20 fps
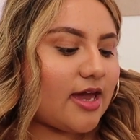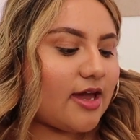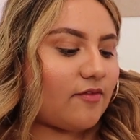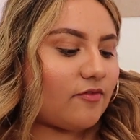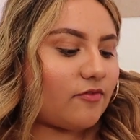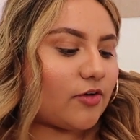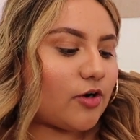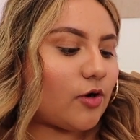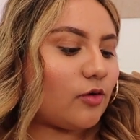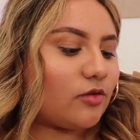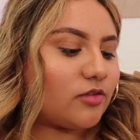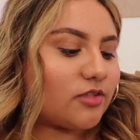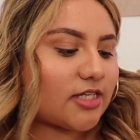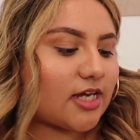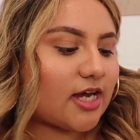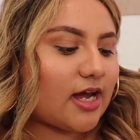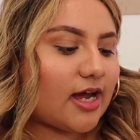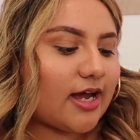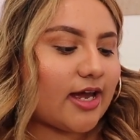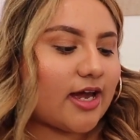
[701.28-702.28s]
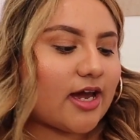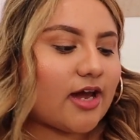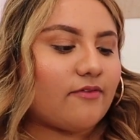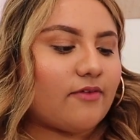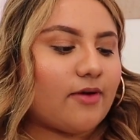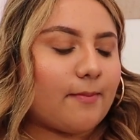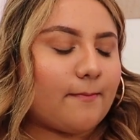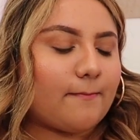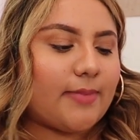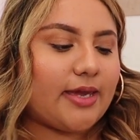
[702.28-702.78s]
For Ulta, I have
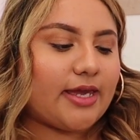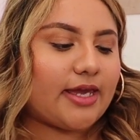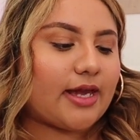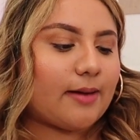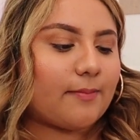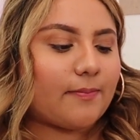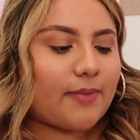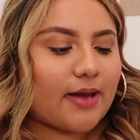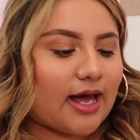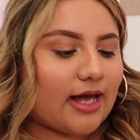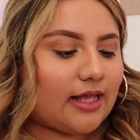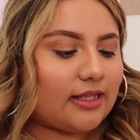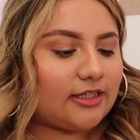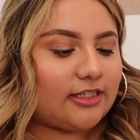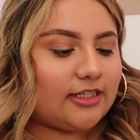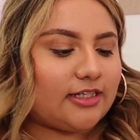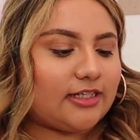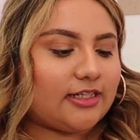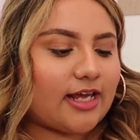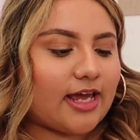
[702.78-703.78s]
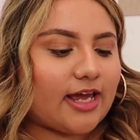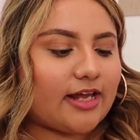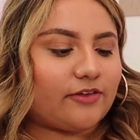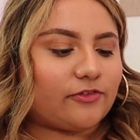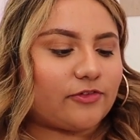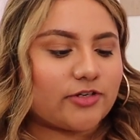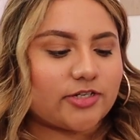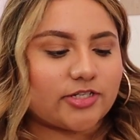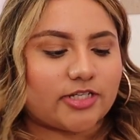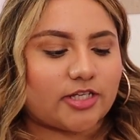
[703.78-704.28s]
a makeup palette. And
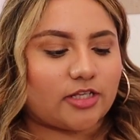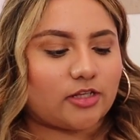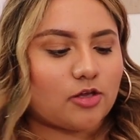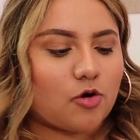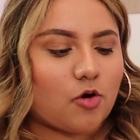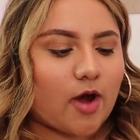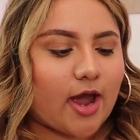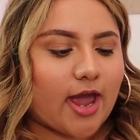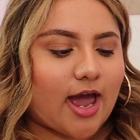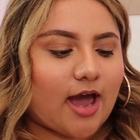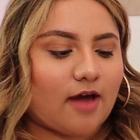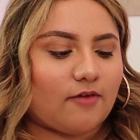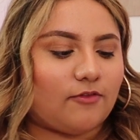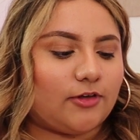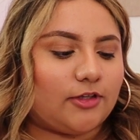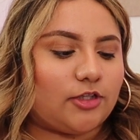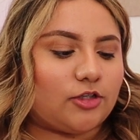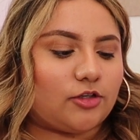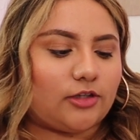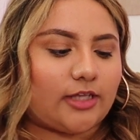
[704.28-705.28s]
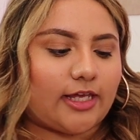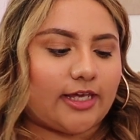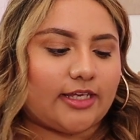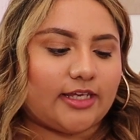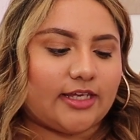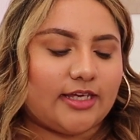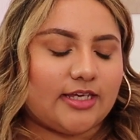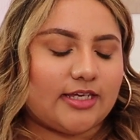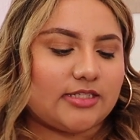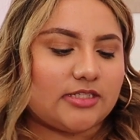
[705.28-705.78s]
for Zillow, I have a little
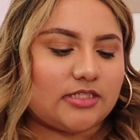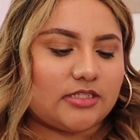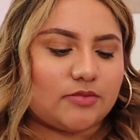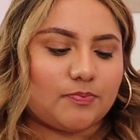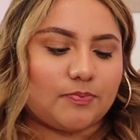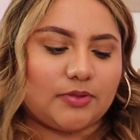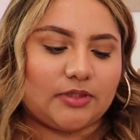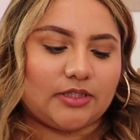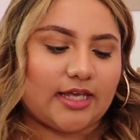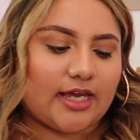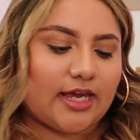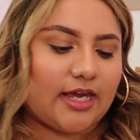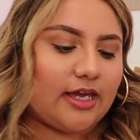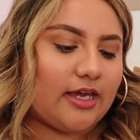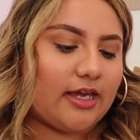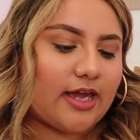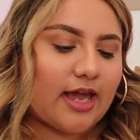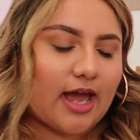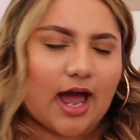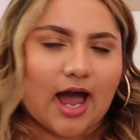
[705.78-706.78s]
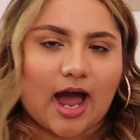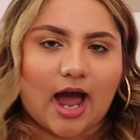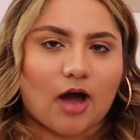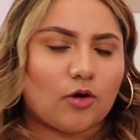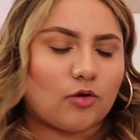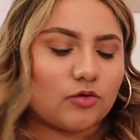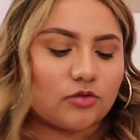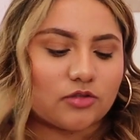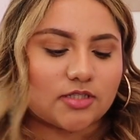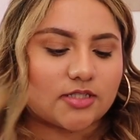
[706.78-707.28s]
like kids play
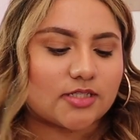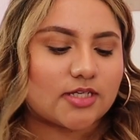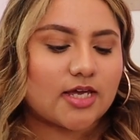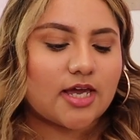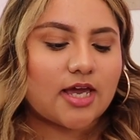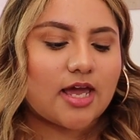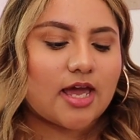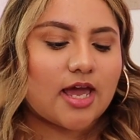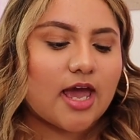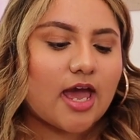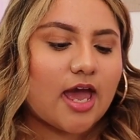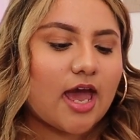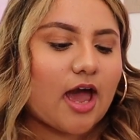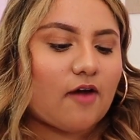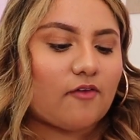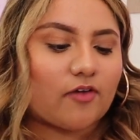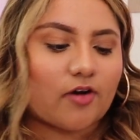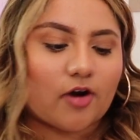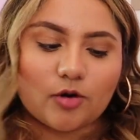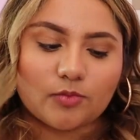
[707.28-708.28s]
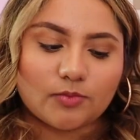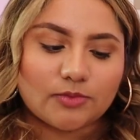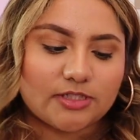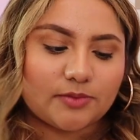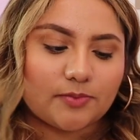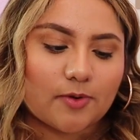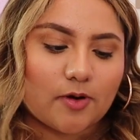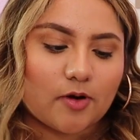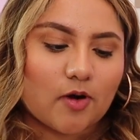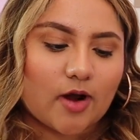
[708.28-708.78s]
house. For Home
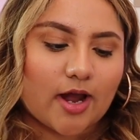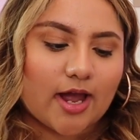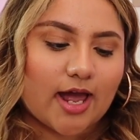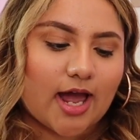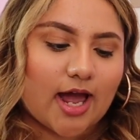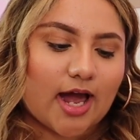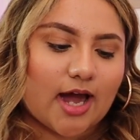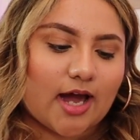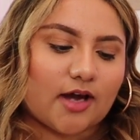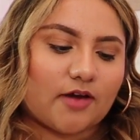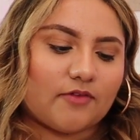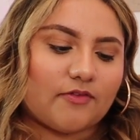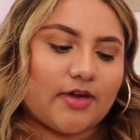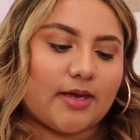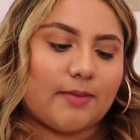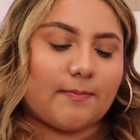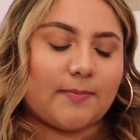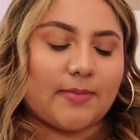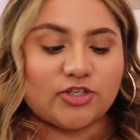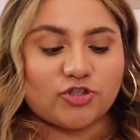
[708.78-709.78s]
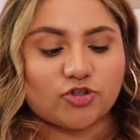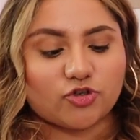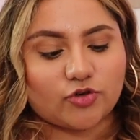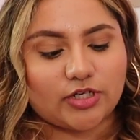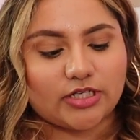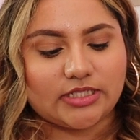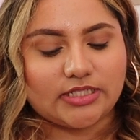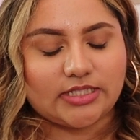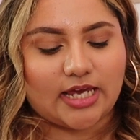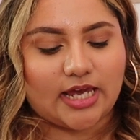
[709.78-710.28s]
Depot, I have a
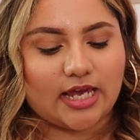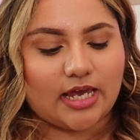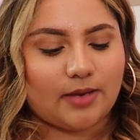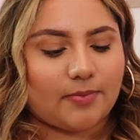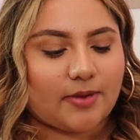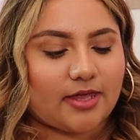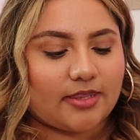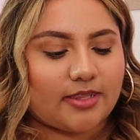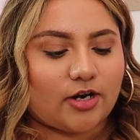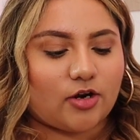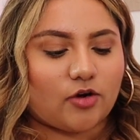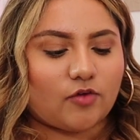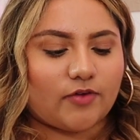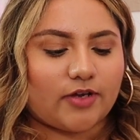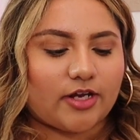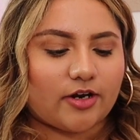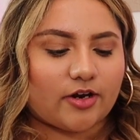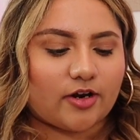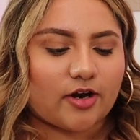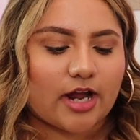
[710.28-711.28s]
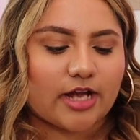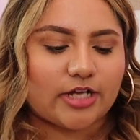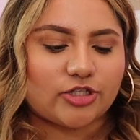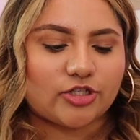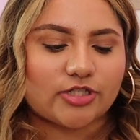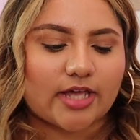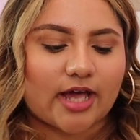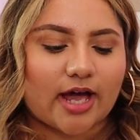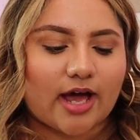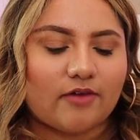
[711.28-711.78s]
measuring tape. And then over here, I
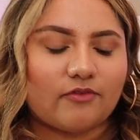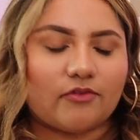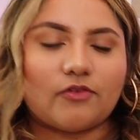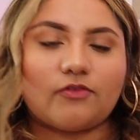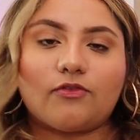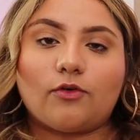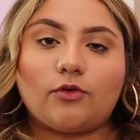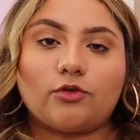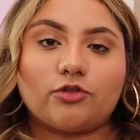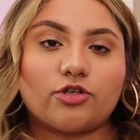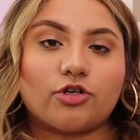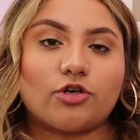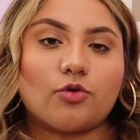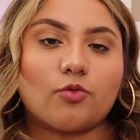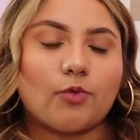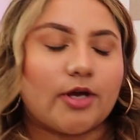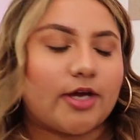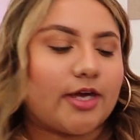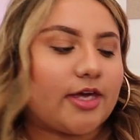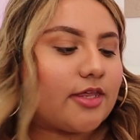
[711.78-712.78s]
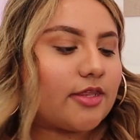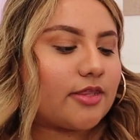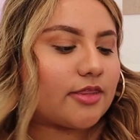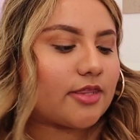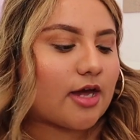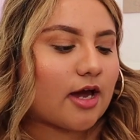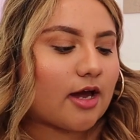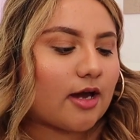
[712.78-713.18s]
just have a folder with